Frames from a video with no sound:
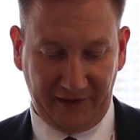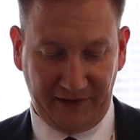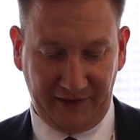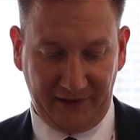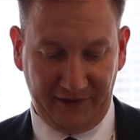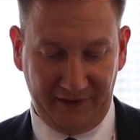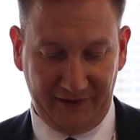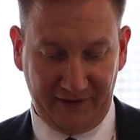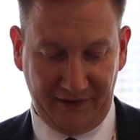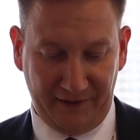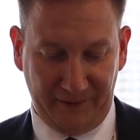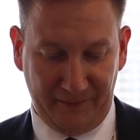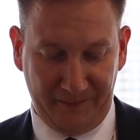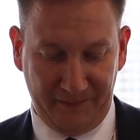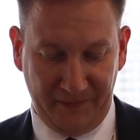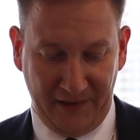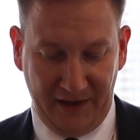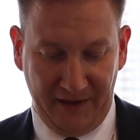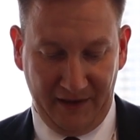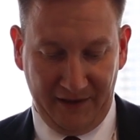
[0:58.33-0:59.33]
And
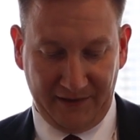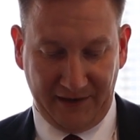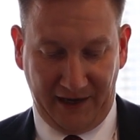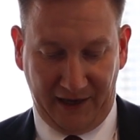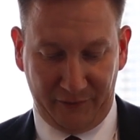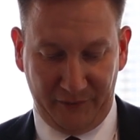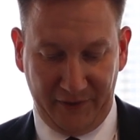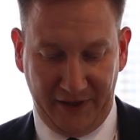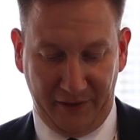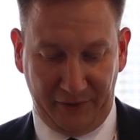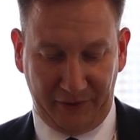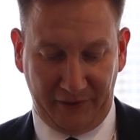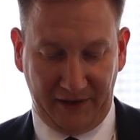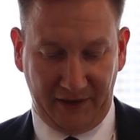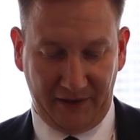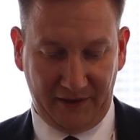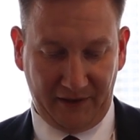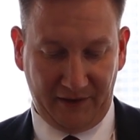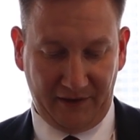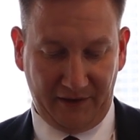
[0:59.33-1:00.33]
I really
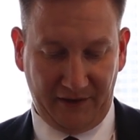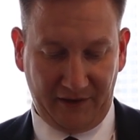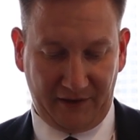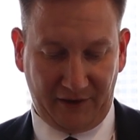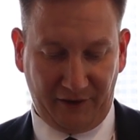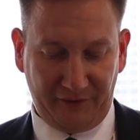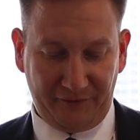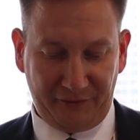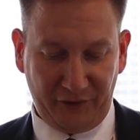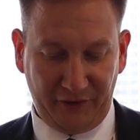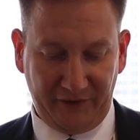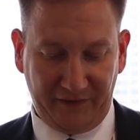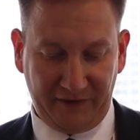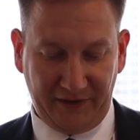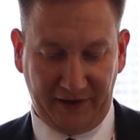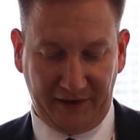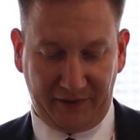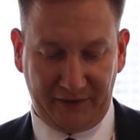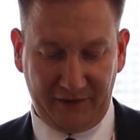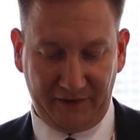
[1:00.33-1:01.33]
think a conference like